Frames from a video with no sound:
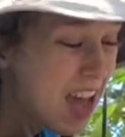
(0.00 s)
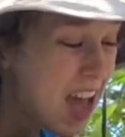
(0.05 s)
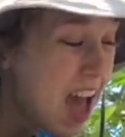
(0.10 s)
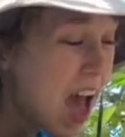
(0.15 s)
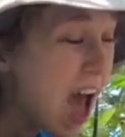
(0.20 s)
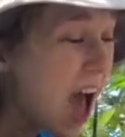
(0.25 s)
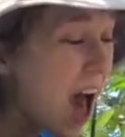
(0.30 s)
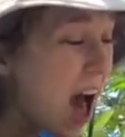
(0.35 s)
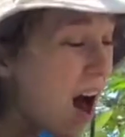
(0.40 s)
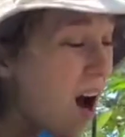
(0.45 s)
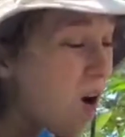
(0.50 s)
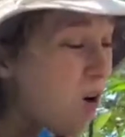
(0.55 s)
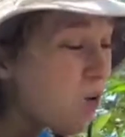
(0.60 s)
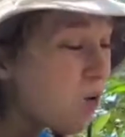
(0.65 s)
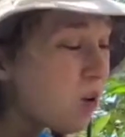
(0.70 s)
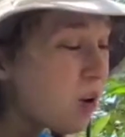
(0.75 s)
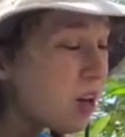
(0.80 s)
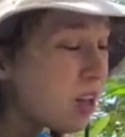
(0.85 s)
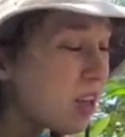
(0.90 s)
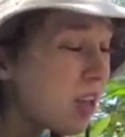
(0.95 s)

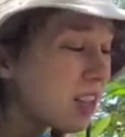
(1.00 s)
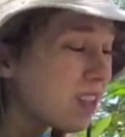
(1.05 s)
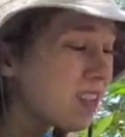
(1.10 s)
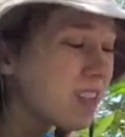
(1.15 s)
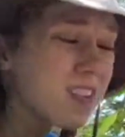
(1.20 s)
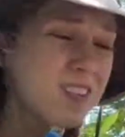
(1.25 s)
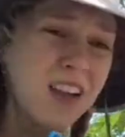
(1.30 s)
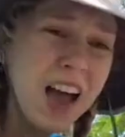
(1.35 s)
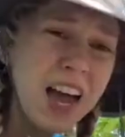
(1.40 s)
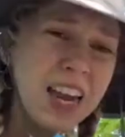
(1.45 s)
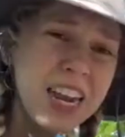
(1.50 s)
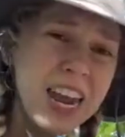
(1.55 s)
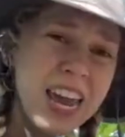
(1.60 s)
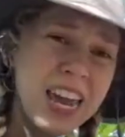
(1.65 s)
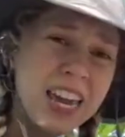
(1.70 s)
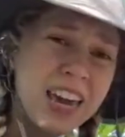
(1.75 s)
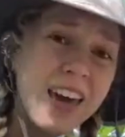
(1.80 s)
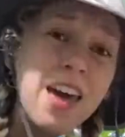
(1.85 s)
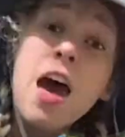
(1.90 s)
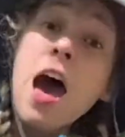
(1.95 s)
How stunning.